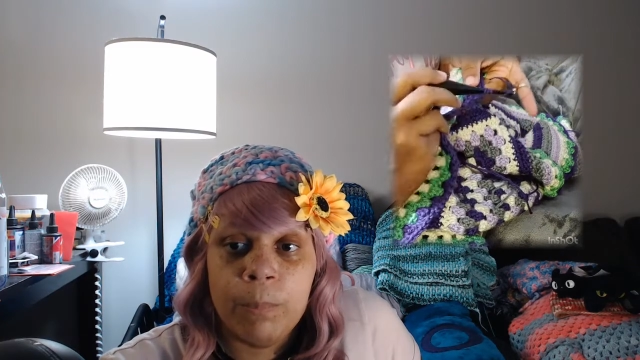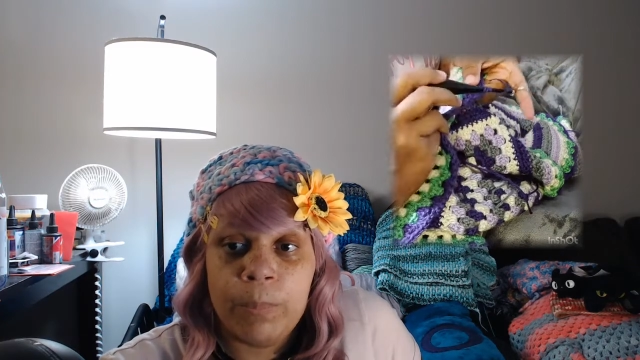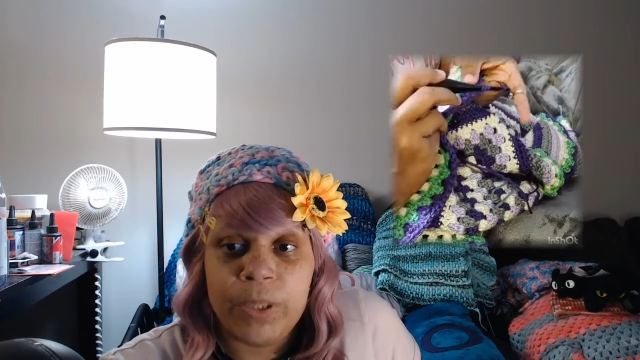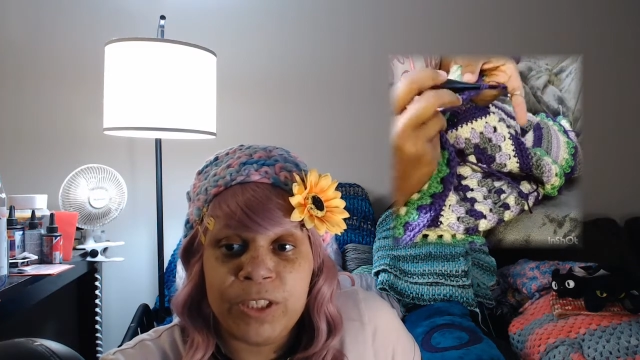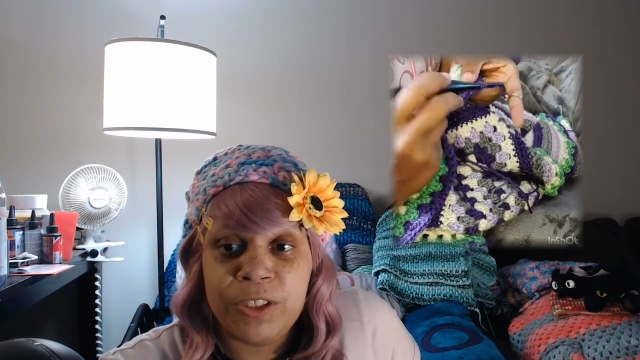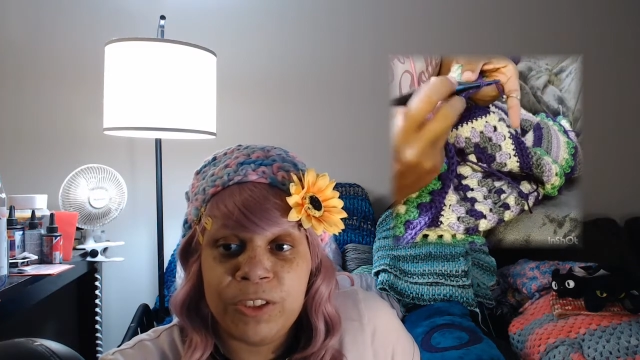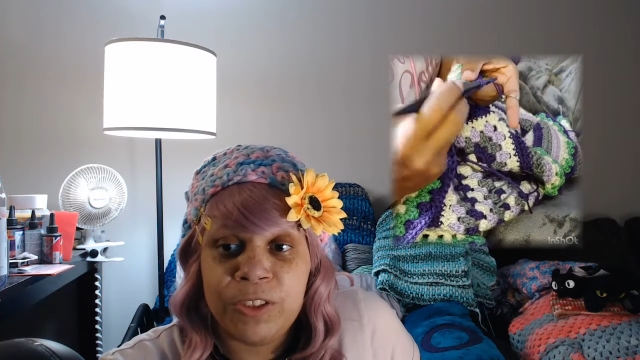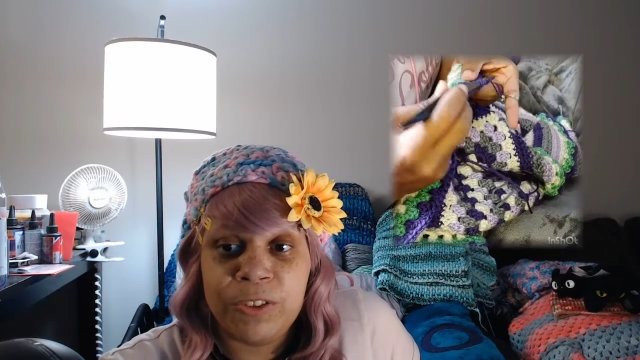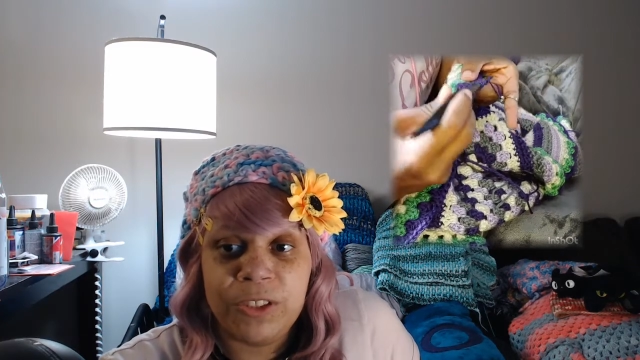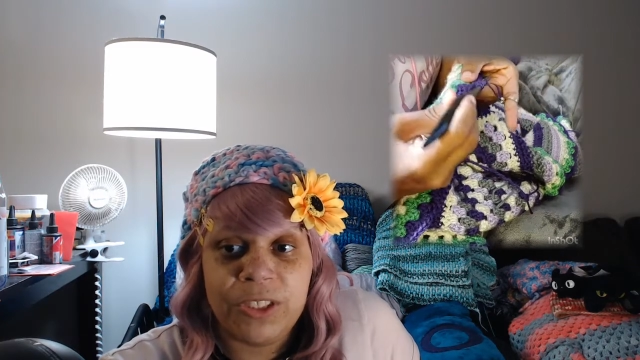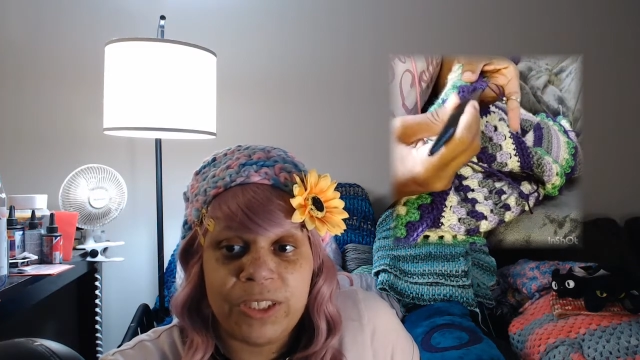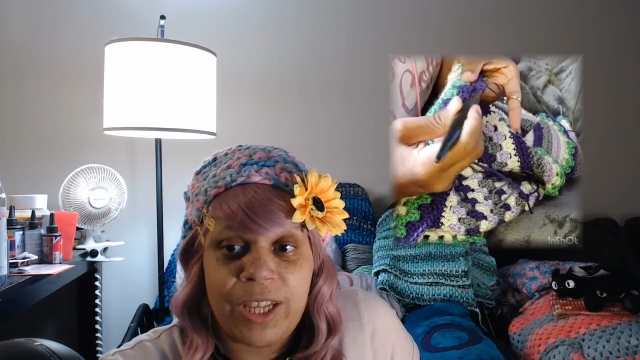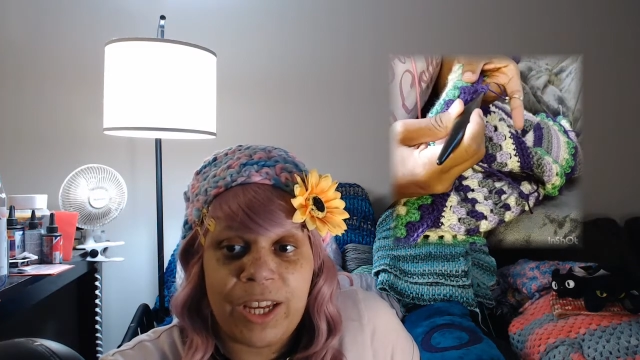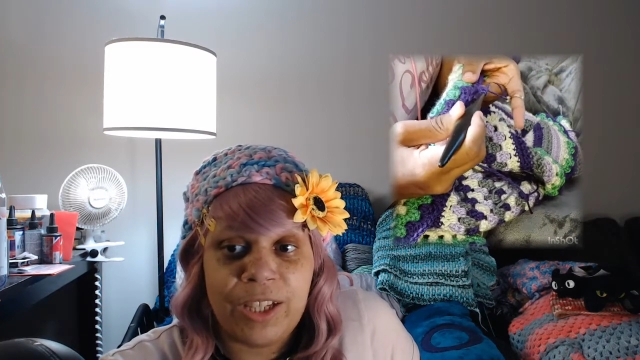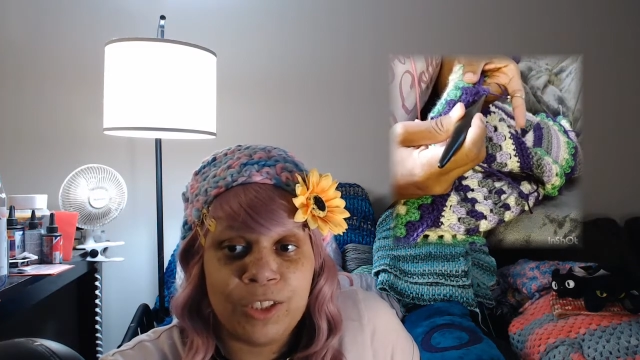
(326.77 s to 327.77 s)
Bust Your
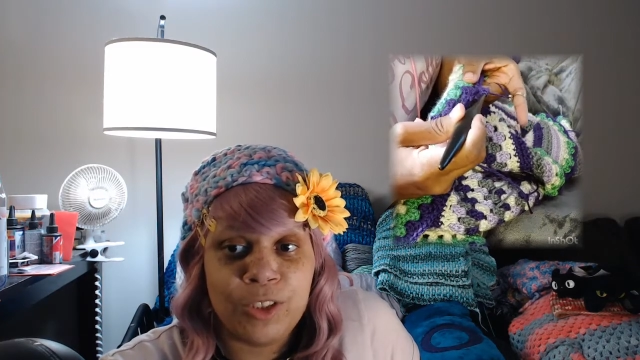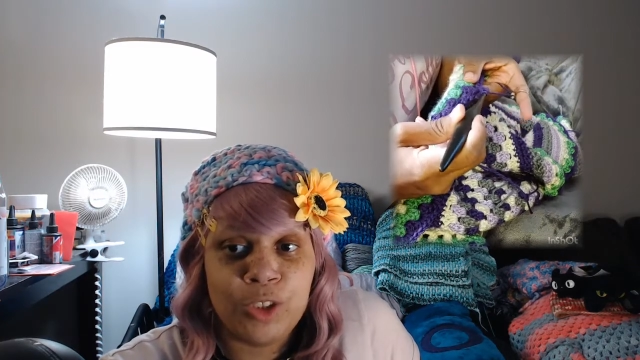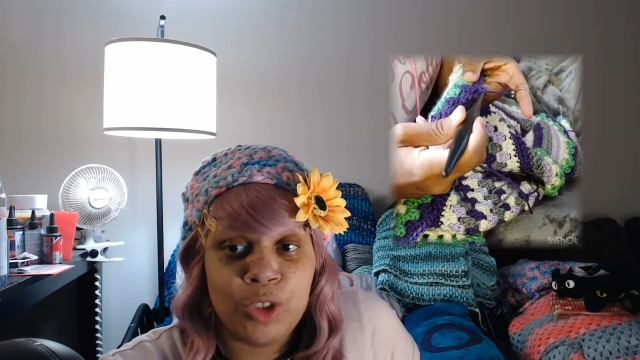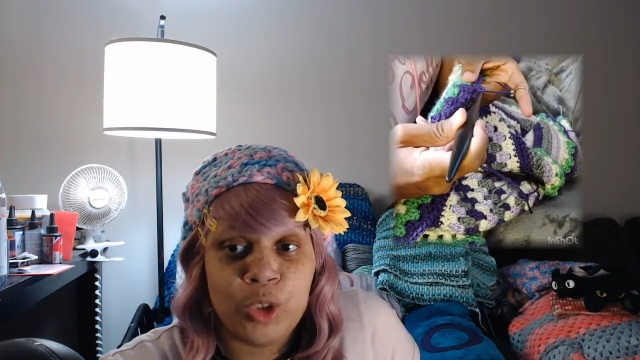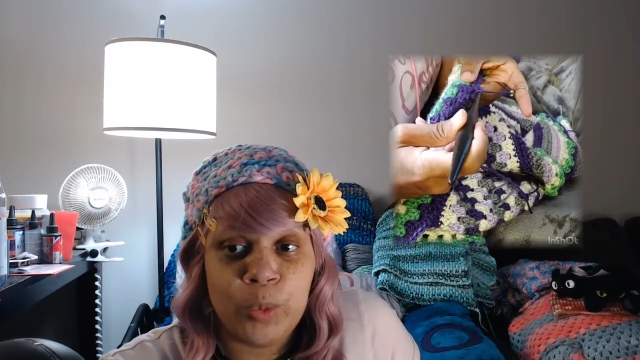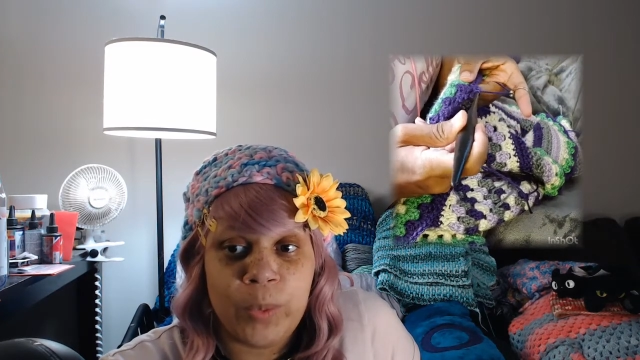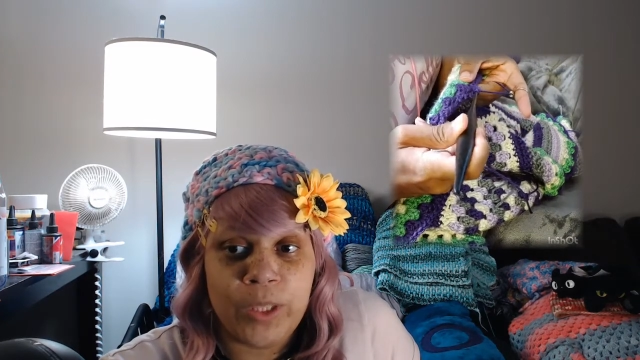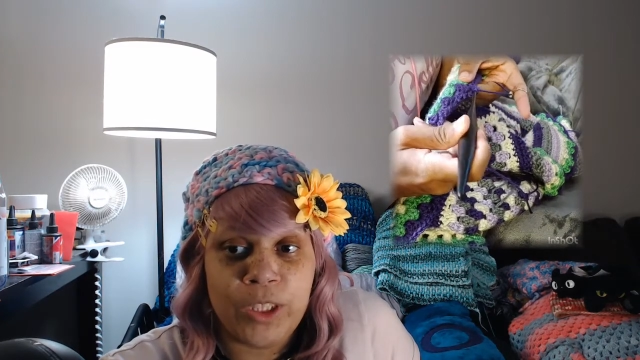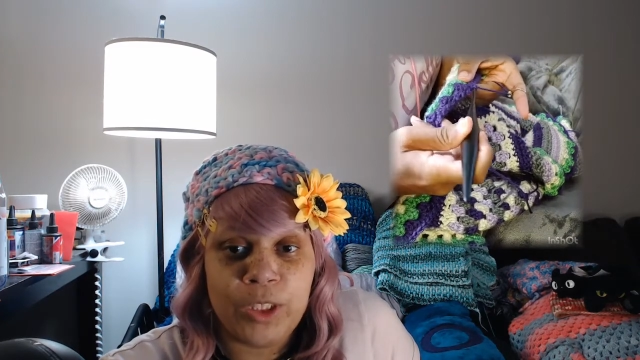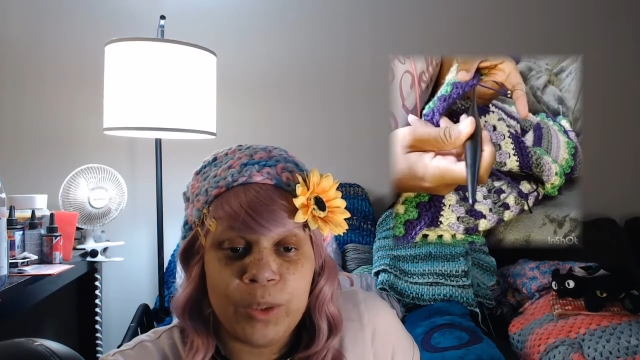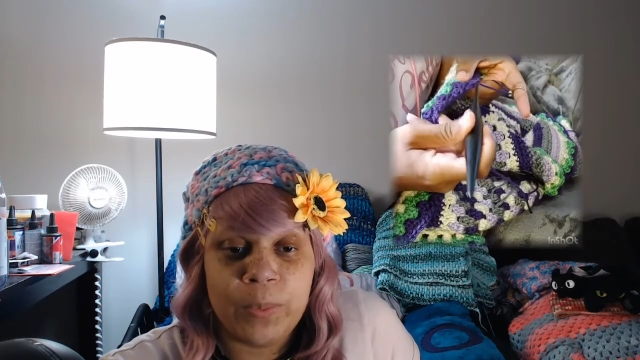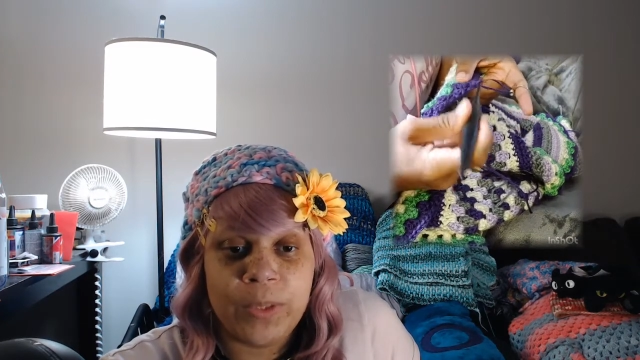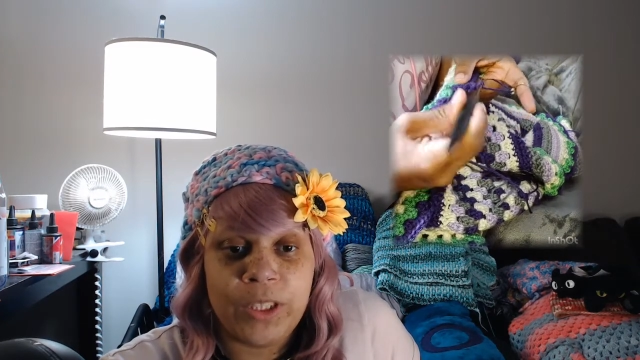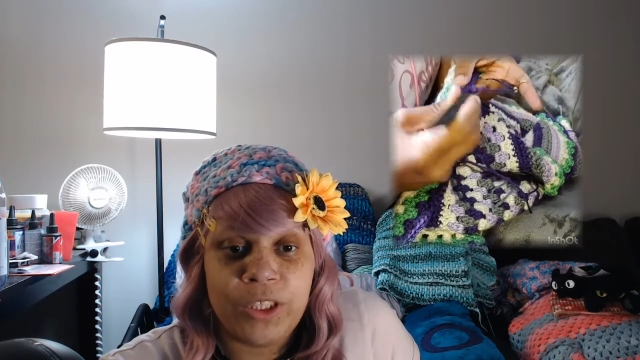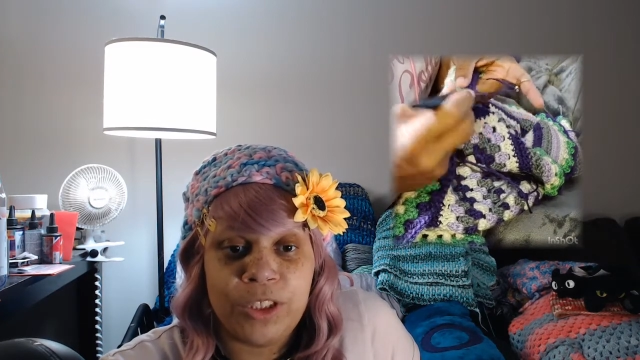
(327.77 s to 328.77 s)
Stash
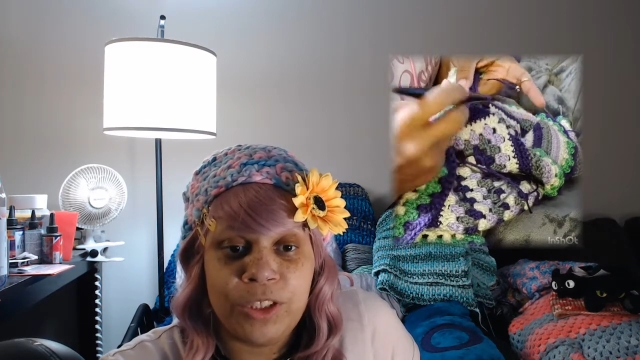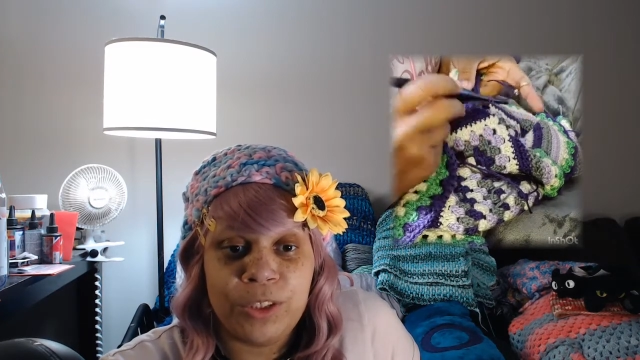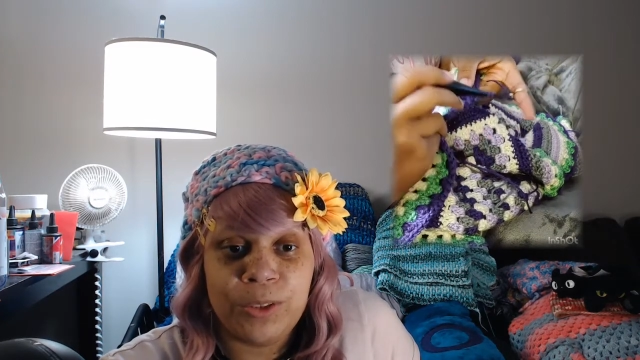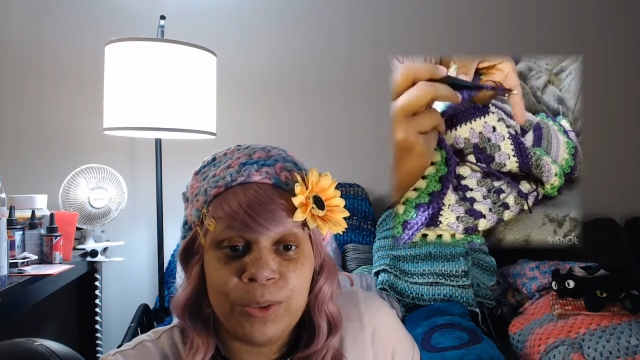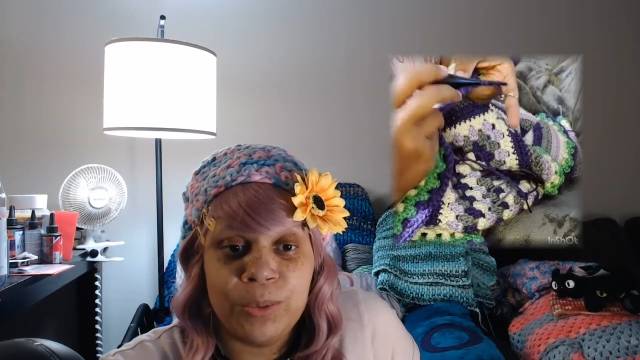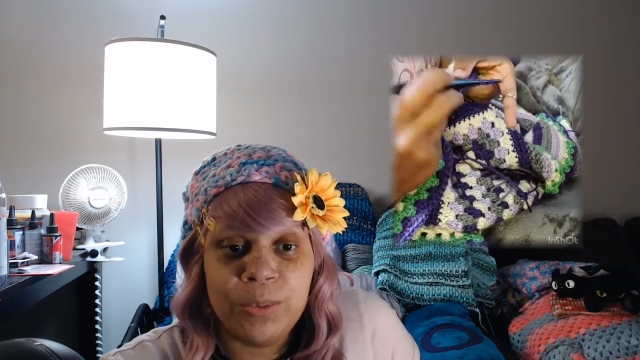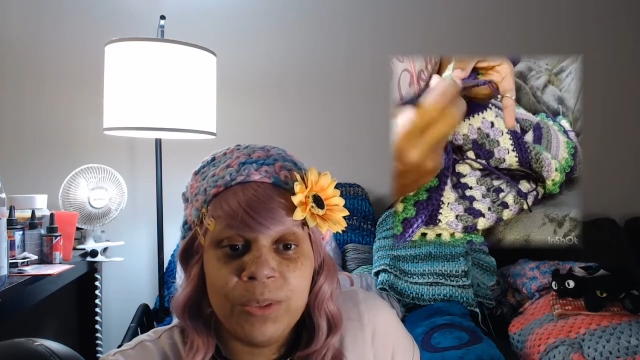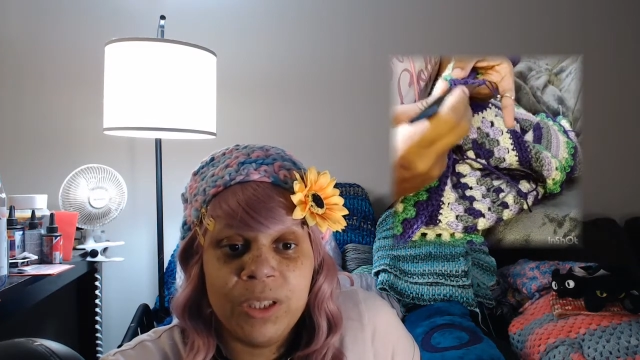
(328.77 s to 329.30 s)
2022.